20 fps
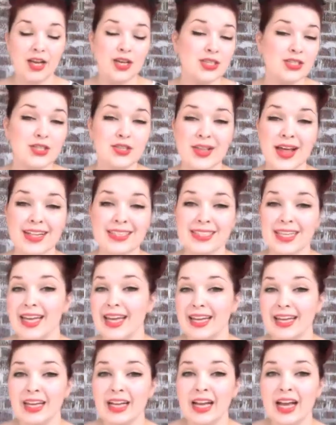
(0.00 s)
So that's
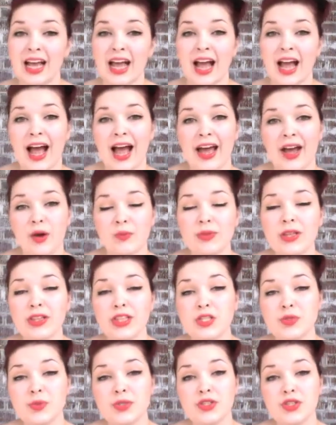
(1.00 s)
it. I hope that
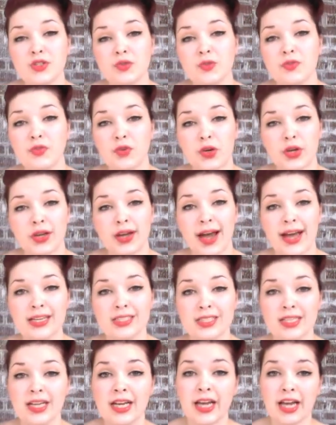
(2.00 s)
this was useful for you
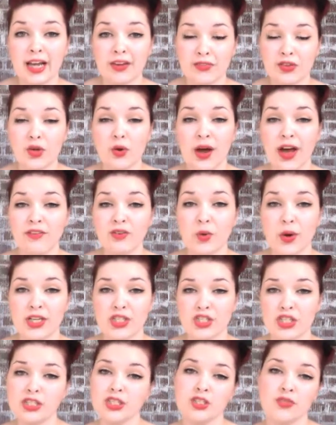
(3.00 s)
guys. If you have
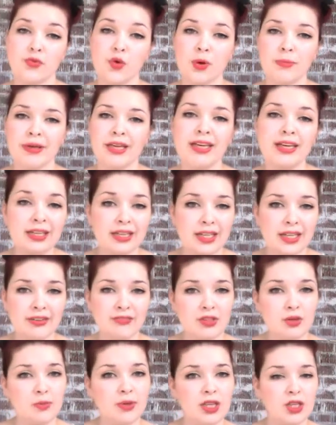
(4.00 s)
questions for me, leave
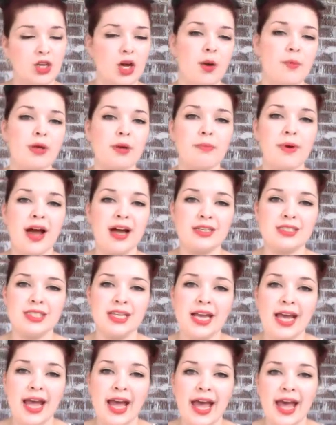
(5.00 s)
them in the comment box.
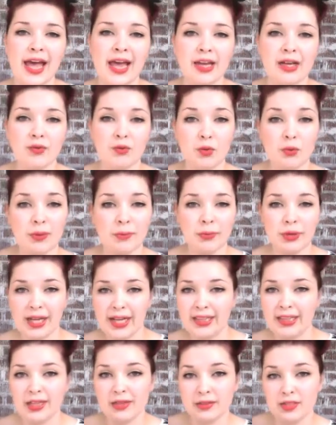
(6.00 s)
And remember to
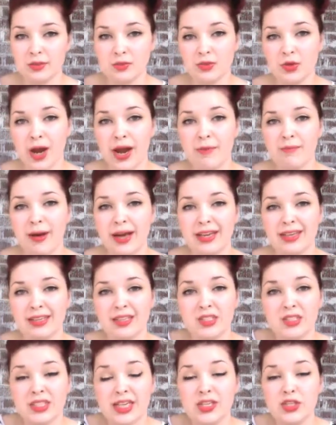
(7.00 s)
hit that subscribe button
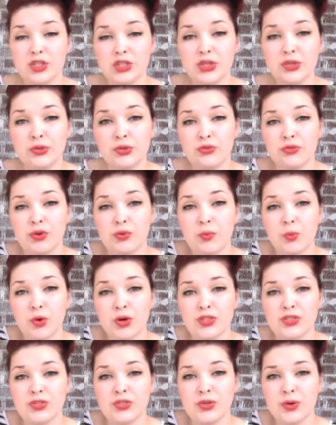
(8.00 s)
and stay tuned for
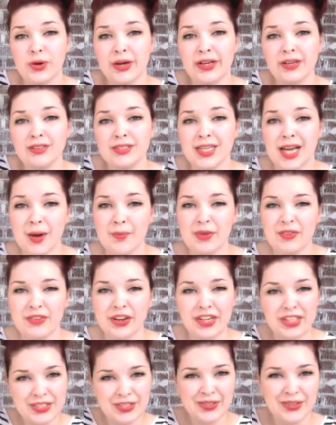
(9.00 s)
more tutorials coming
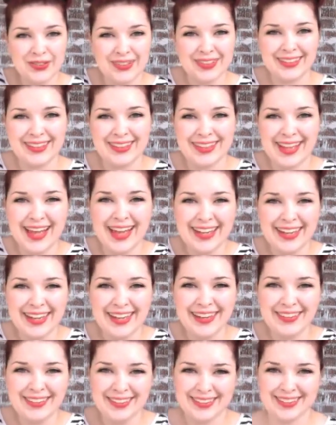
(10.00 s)
very soon. Thank
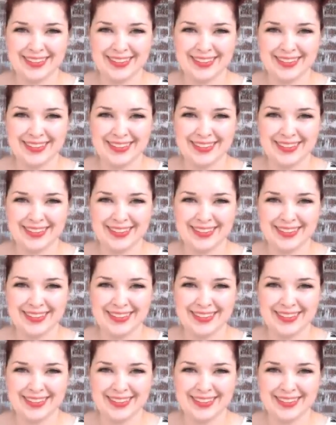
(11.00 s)
you.